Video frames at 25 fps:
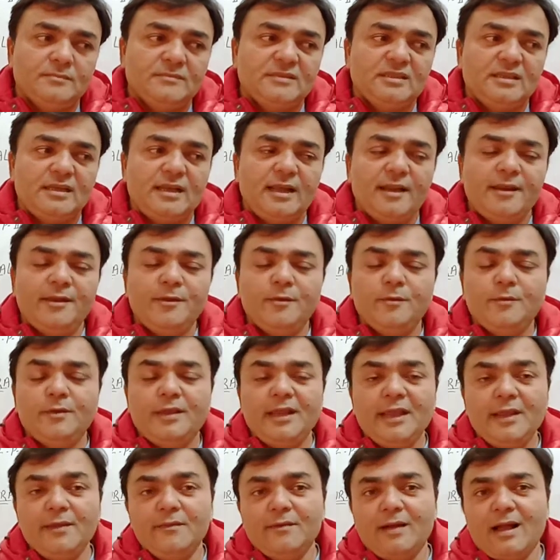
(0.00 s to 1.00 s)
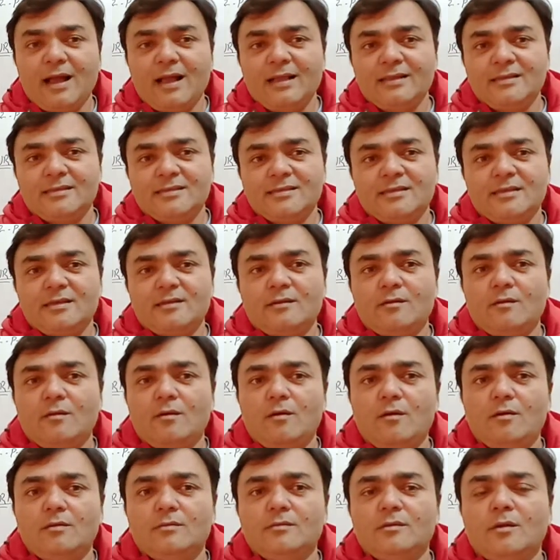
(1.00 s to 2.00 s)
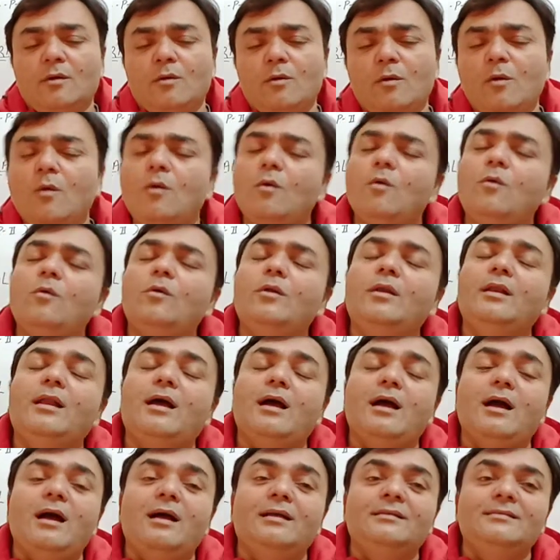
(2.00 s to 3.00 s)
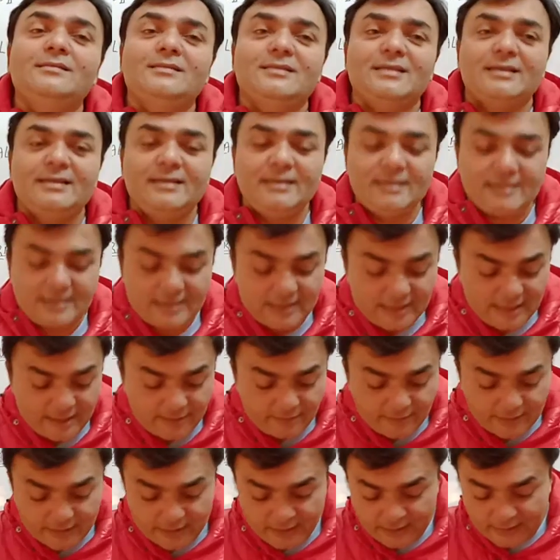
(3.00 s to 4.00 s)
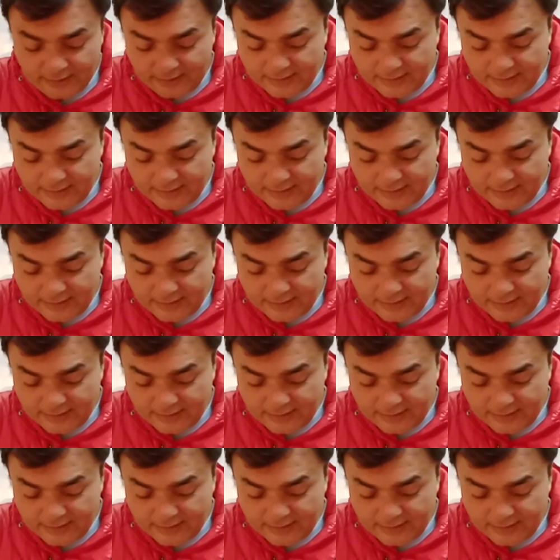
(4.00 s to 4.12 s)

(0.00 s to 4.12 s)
Can you give answer? The whole answer is given in